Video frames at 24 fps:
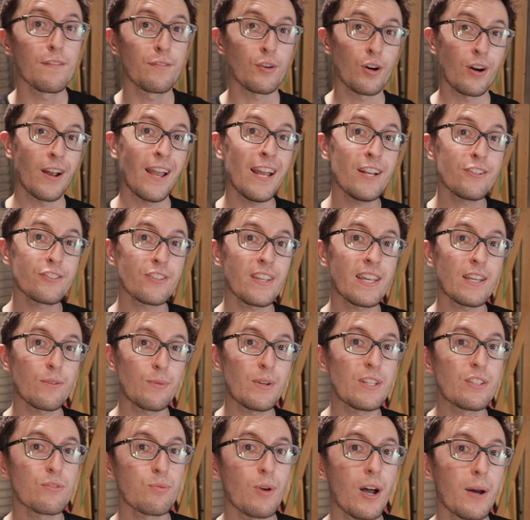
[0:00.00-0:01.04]
For our edge light,
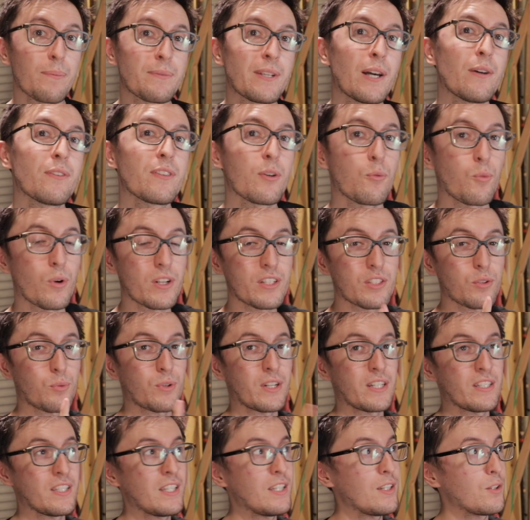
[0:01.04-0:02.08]
we swapped out the
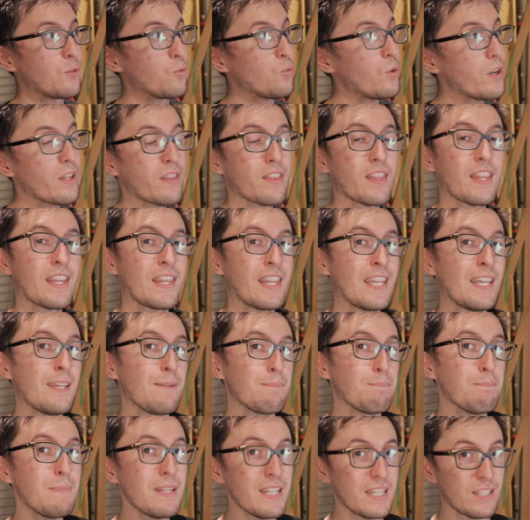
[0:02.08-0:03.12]
120D with
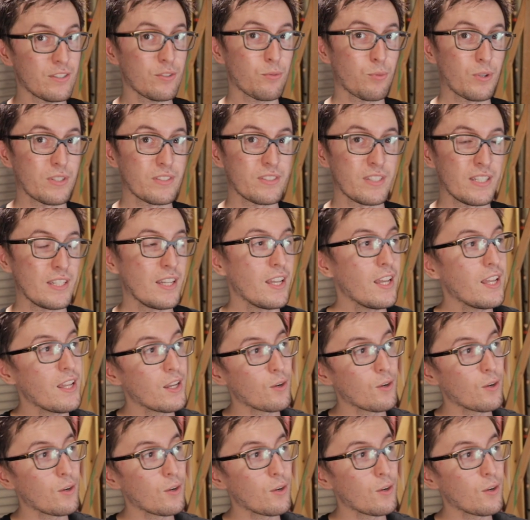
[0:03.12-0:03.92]
the Mini 20.